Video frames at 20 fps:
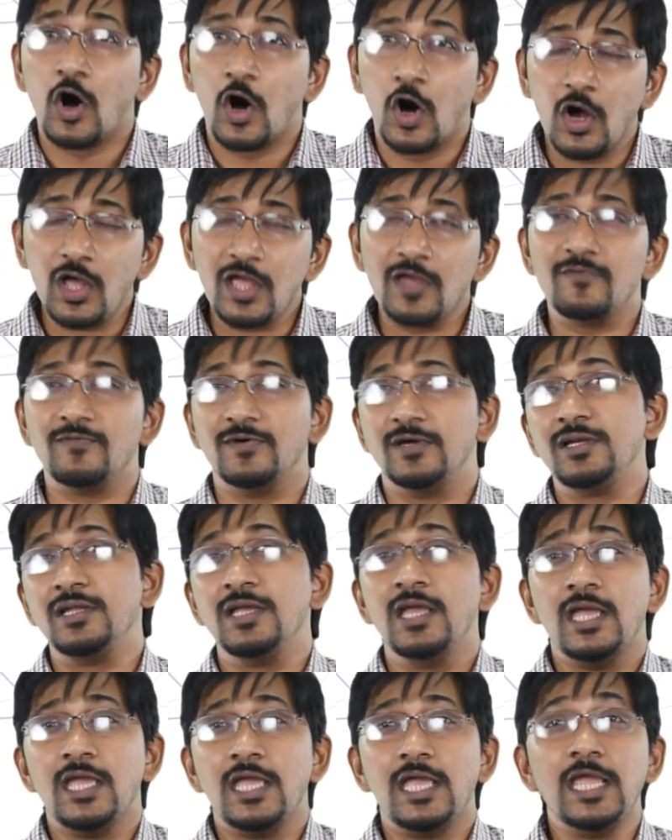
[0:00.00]
However,
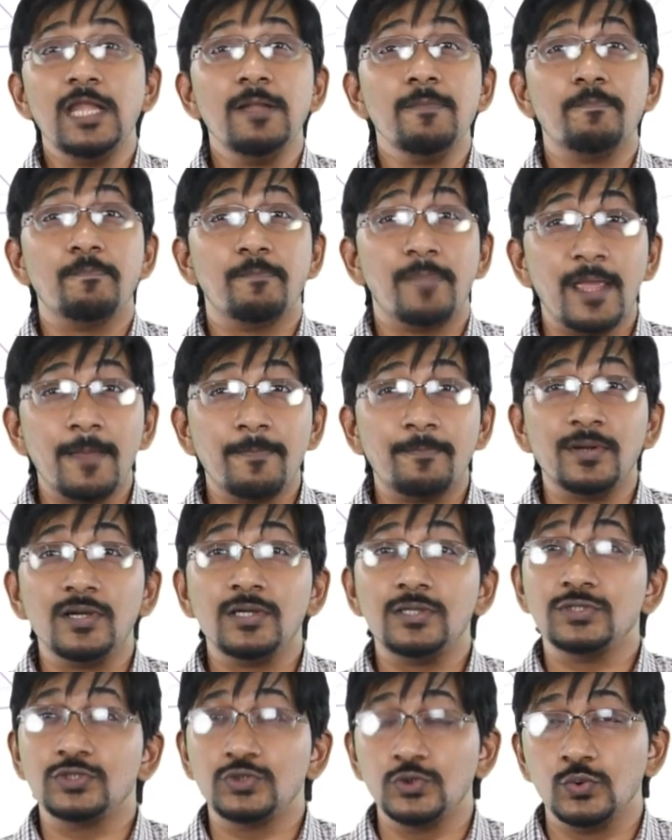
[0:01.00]
in paper
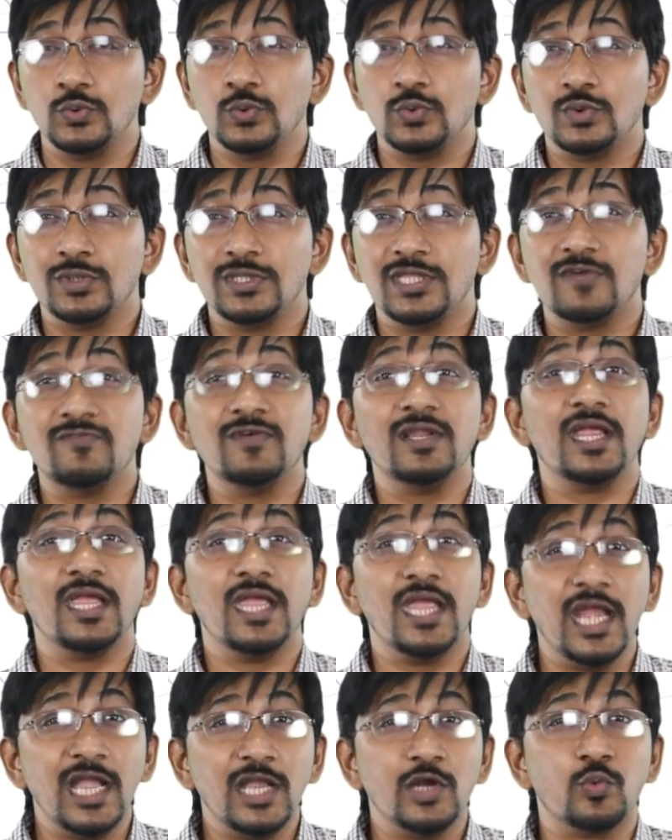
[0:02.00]
2, there were
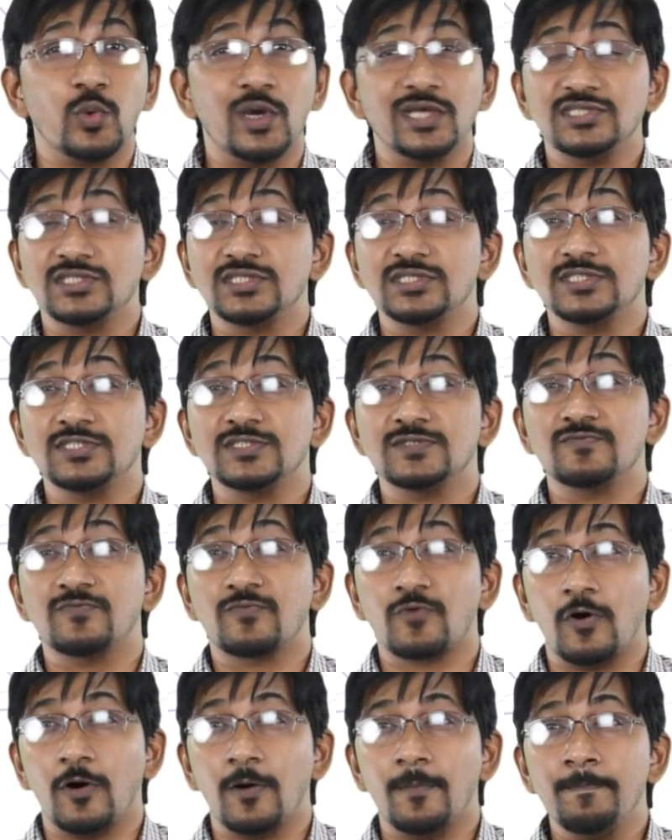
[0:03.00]
8 questions
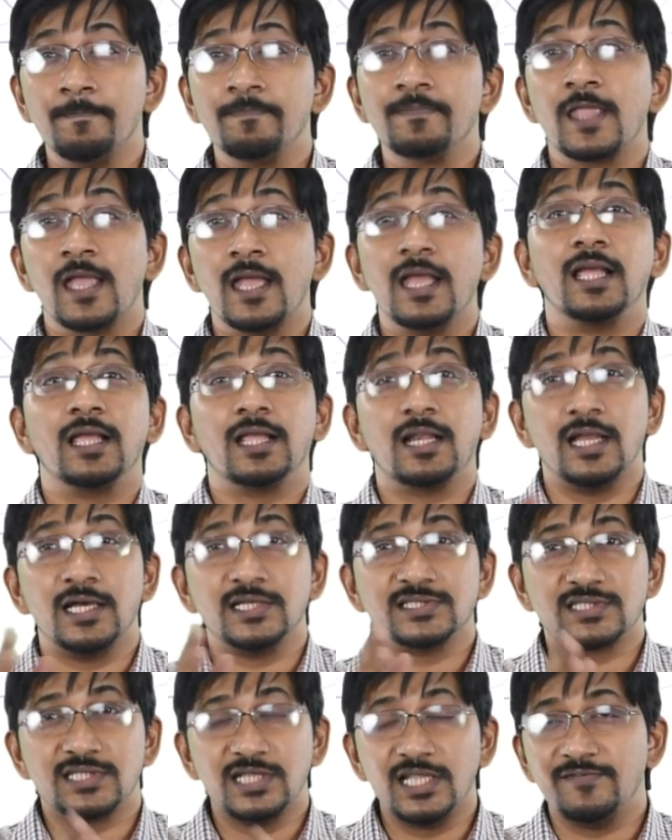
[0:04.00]
from
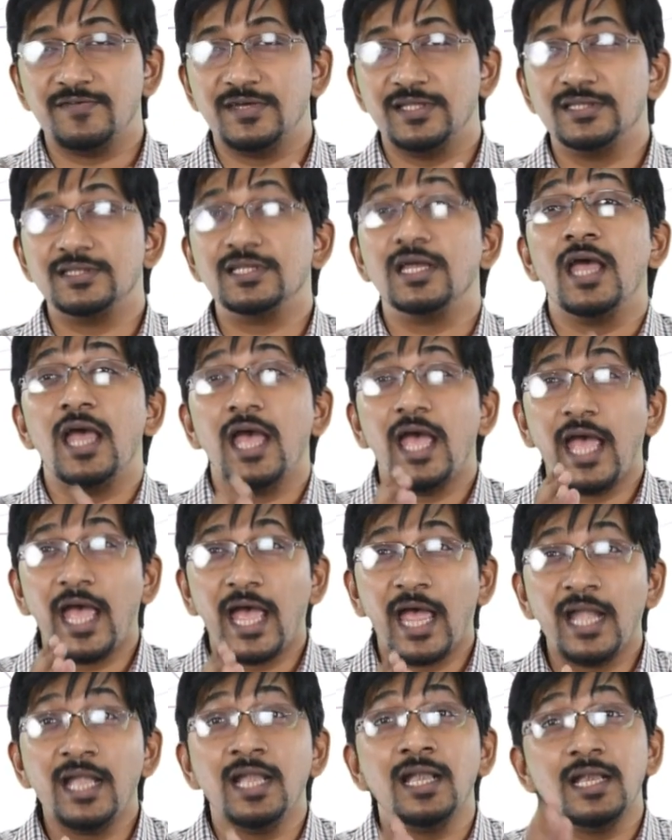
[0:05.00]
class 11th
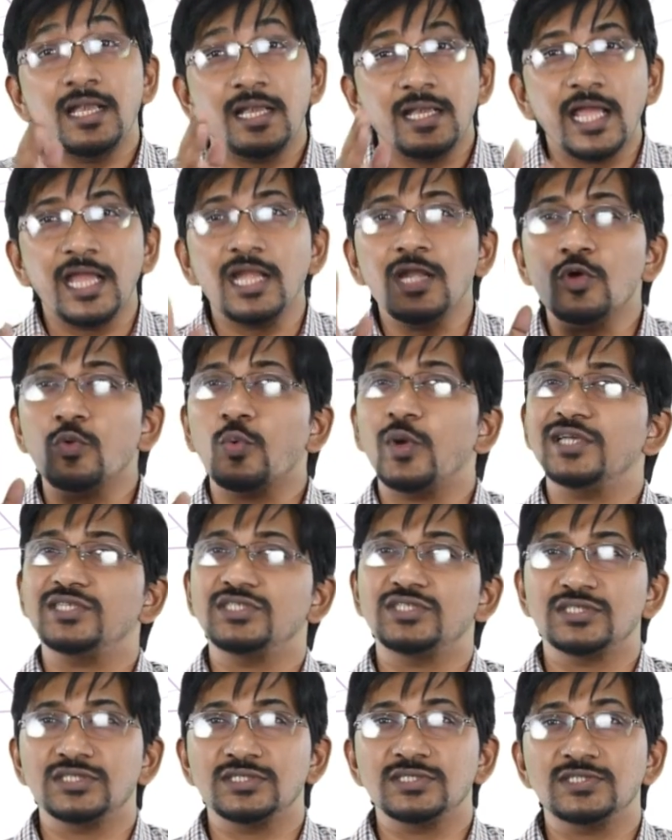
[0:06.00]
and 10
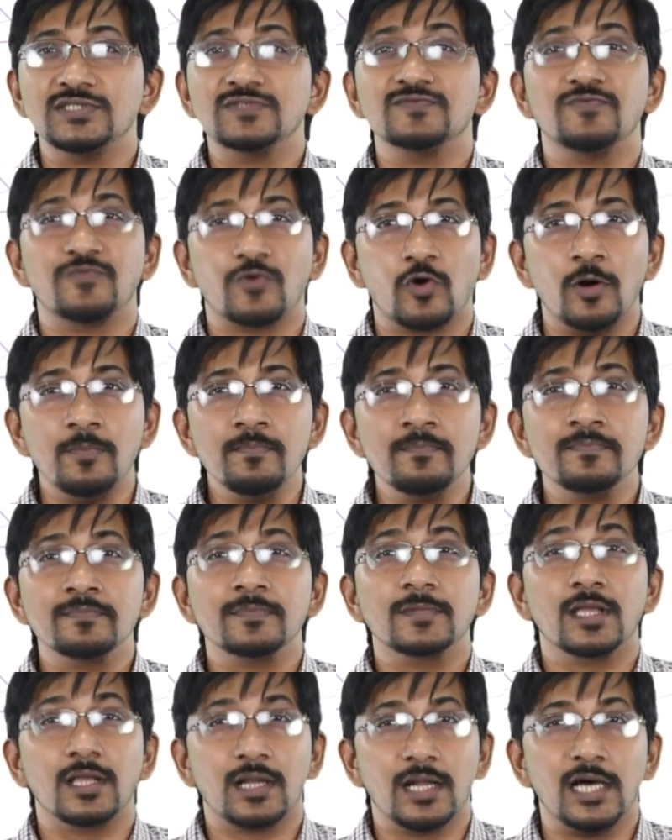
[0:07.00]
questions from
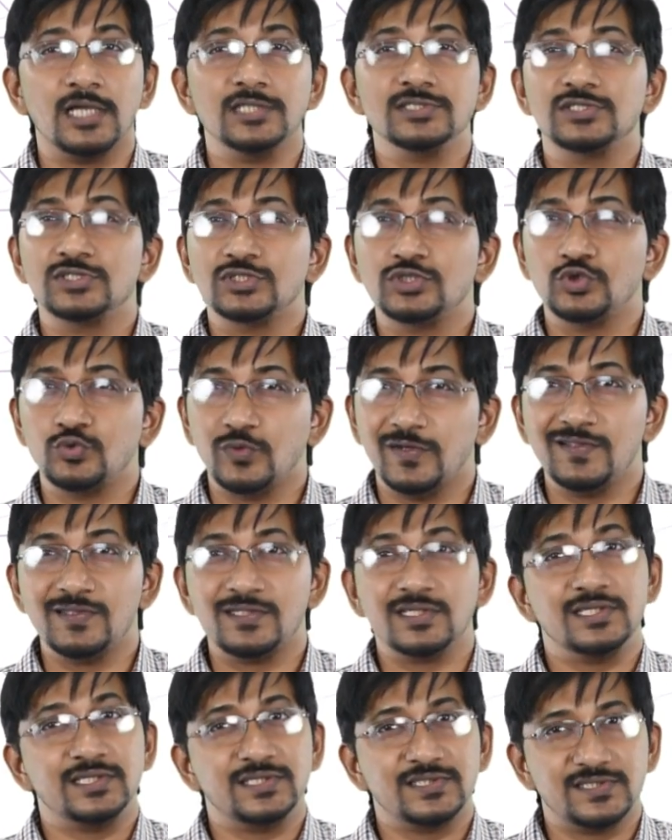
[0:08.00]
class 12th
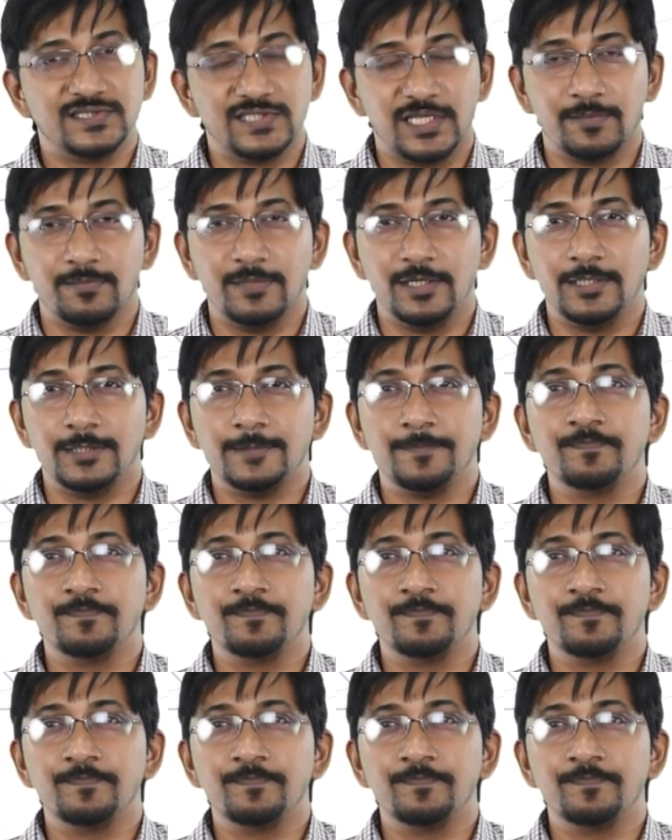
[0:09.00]
segment.